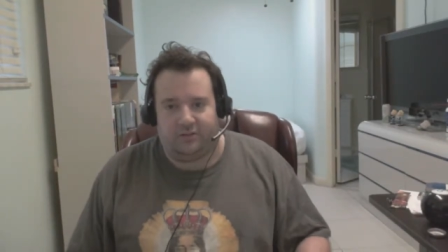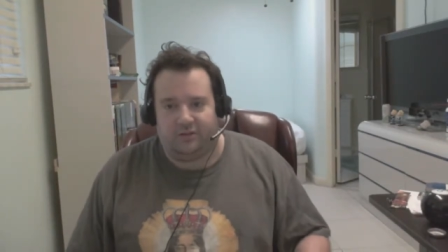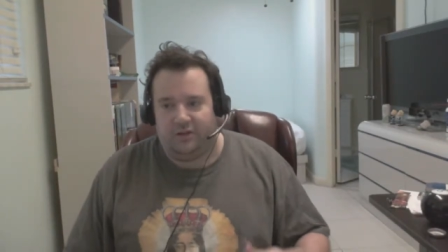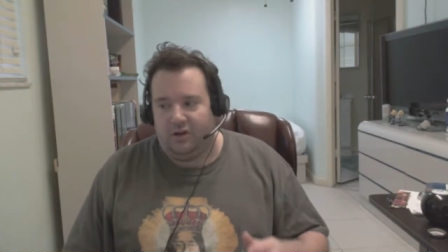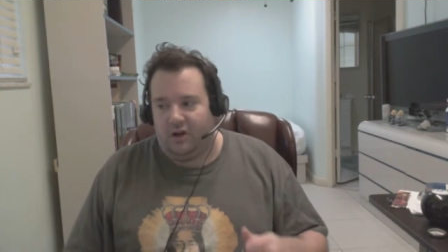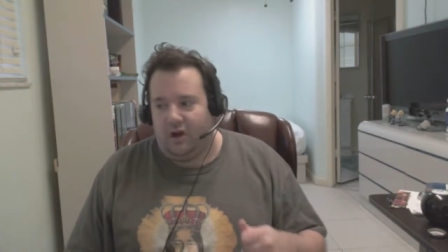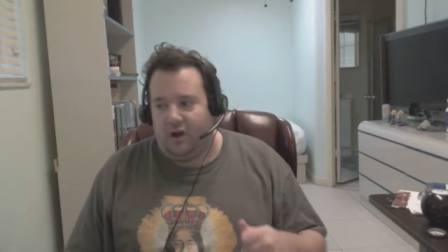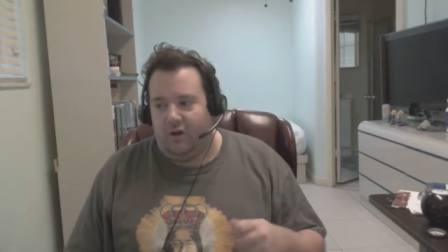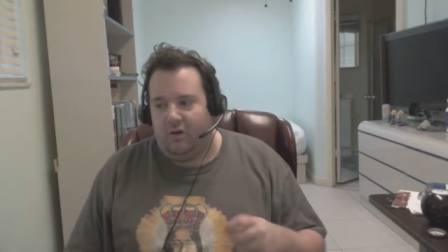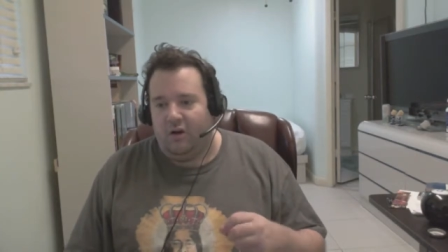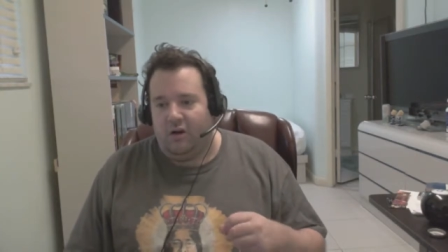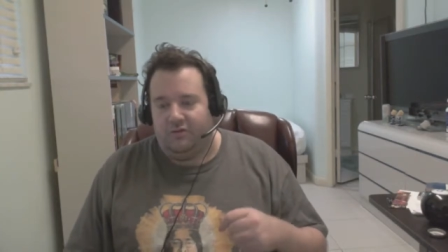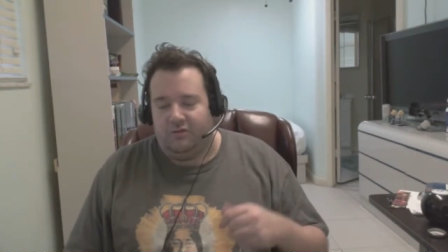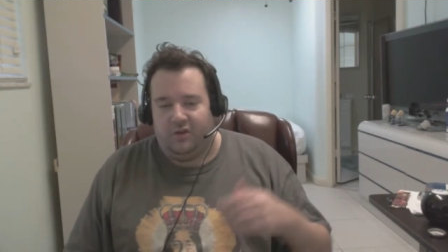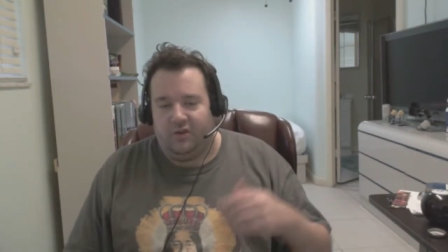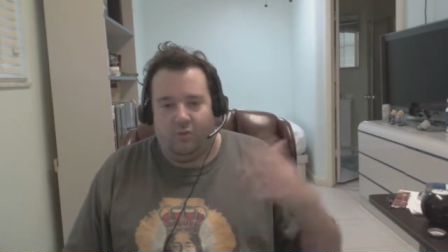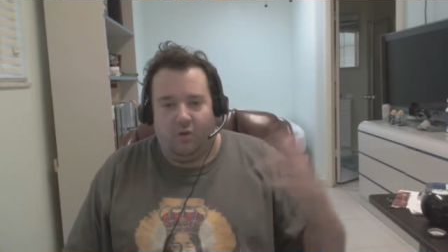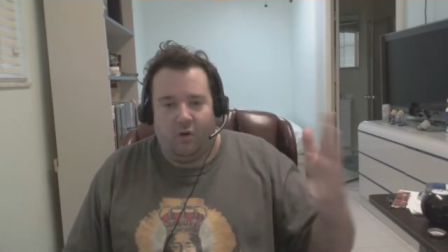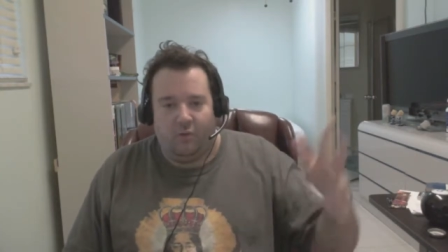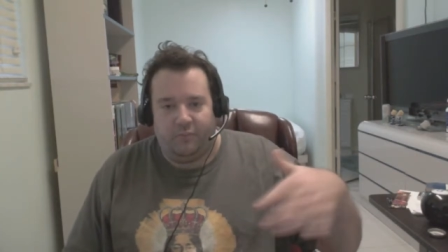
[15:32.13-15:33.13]

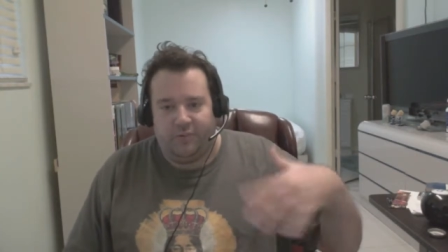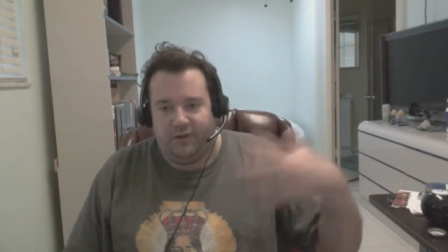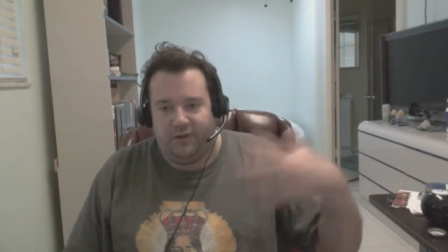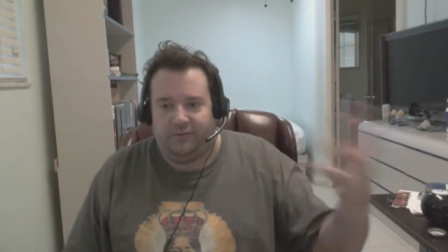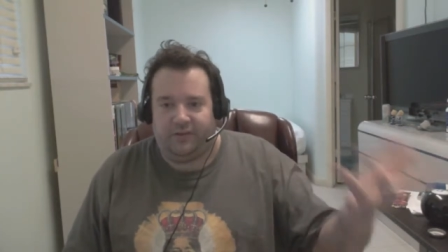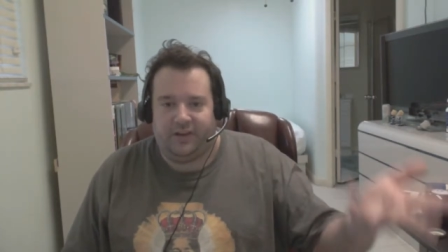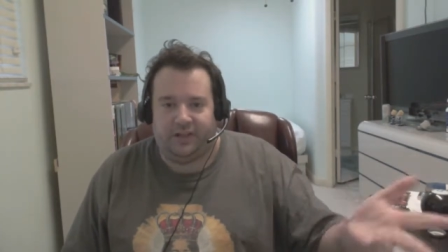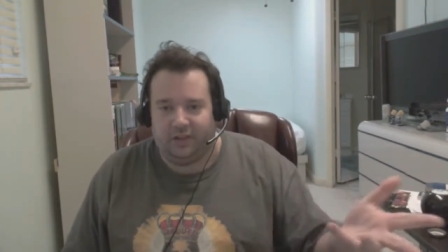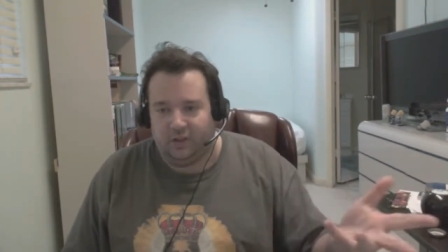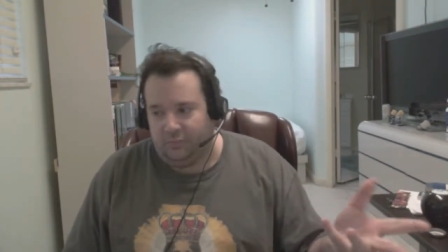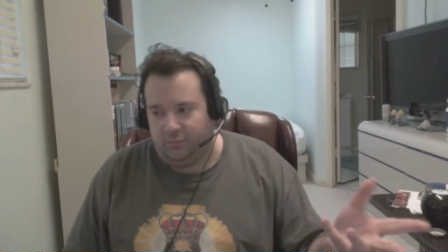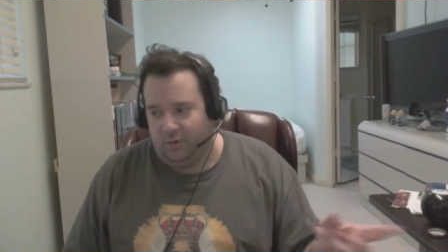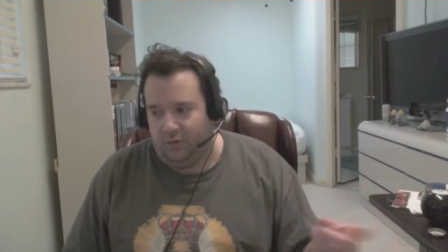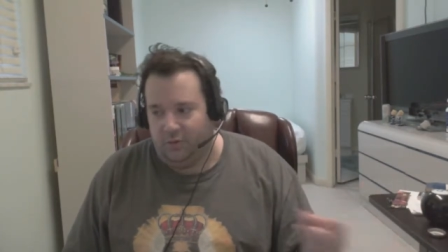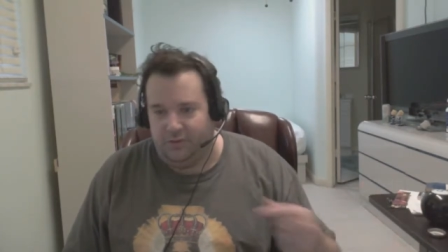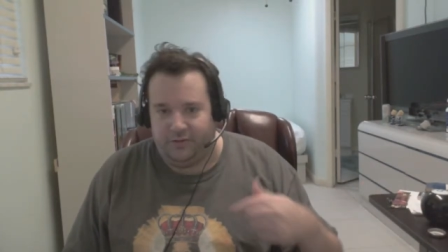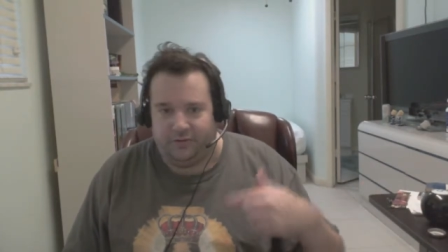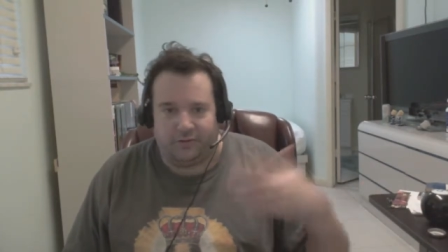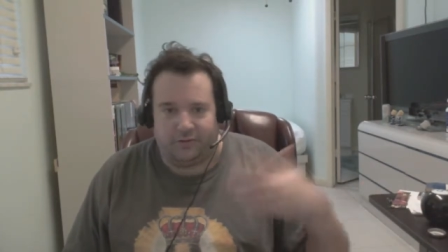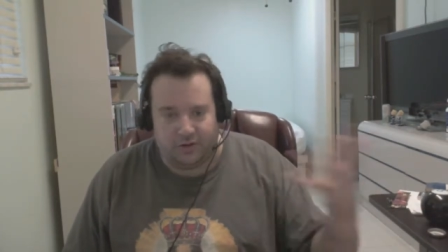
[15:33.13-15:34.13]
it won't be available
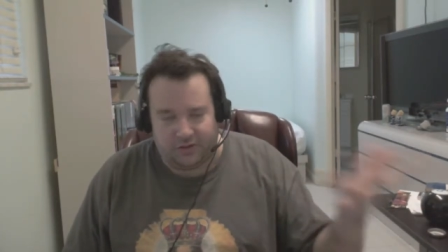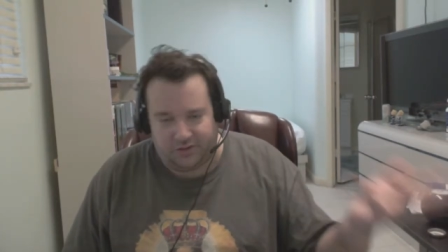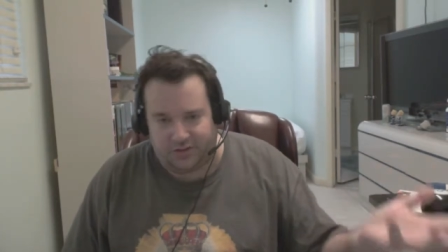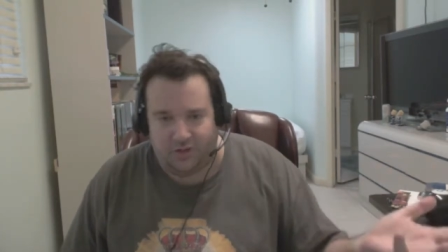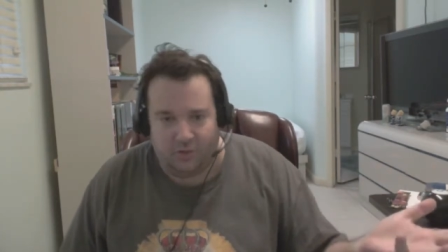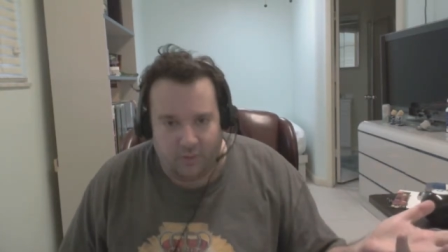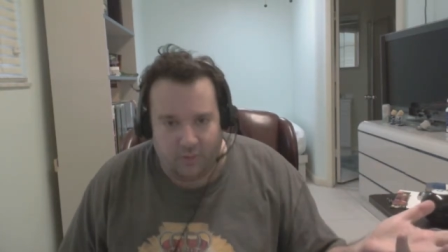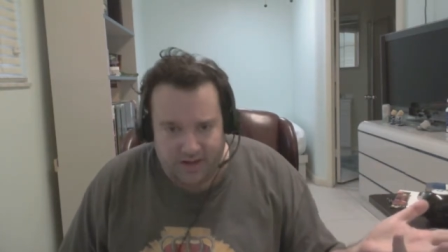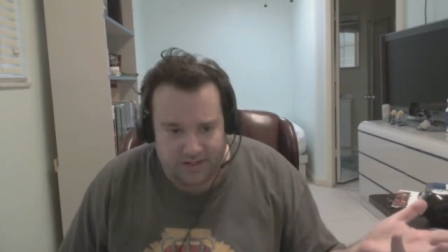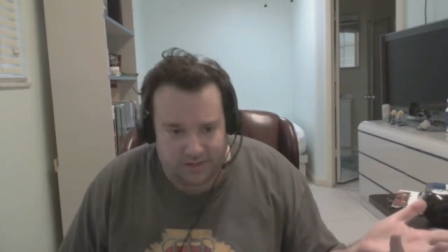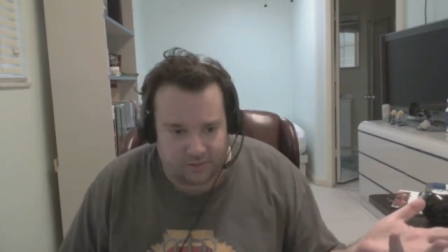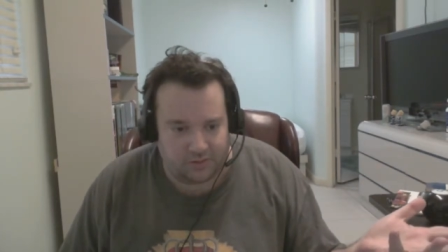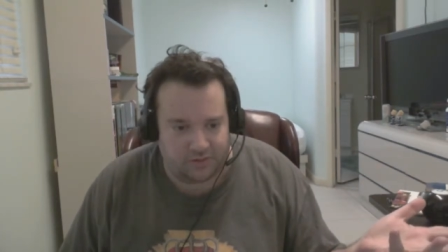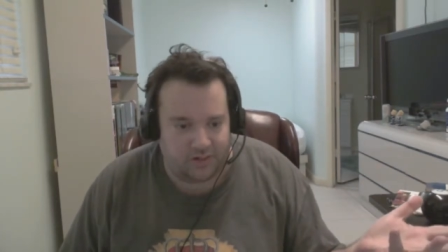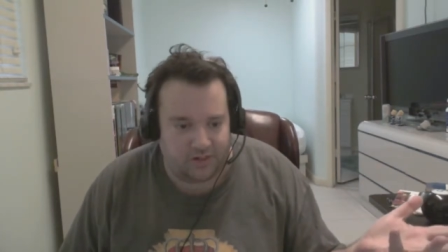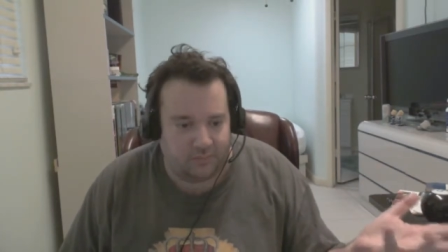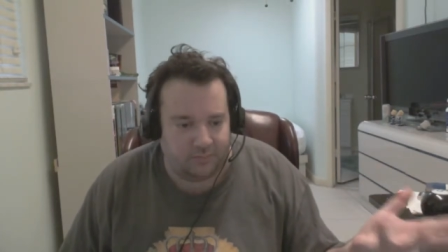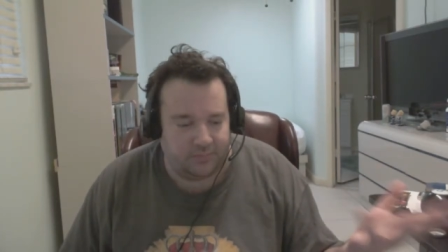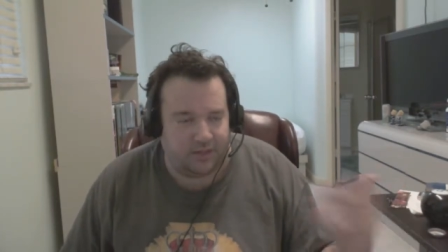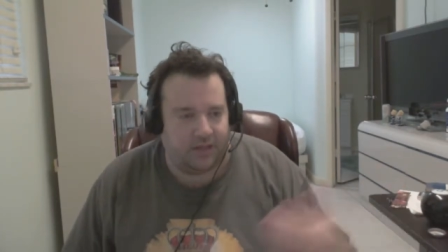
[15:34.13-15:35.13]
in the first 2 weeks or
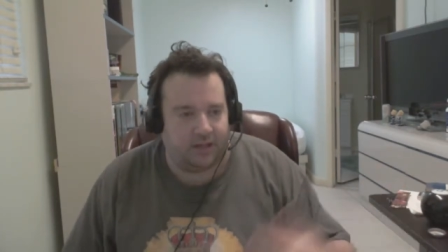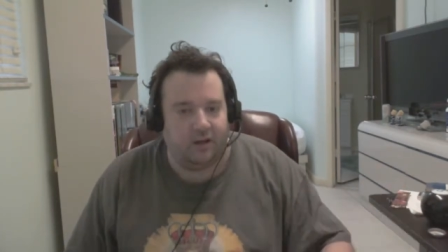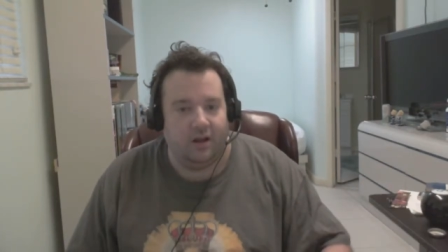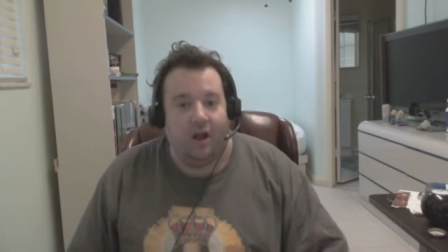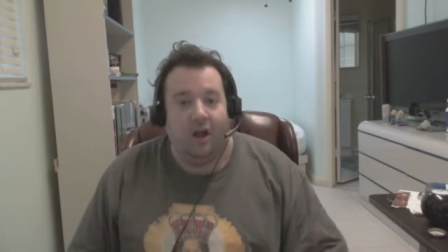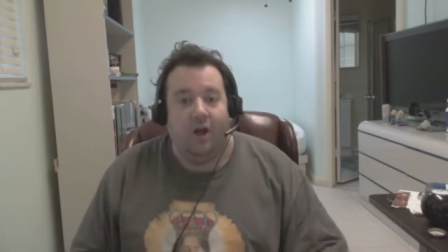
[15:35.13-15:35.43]
something.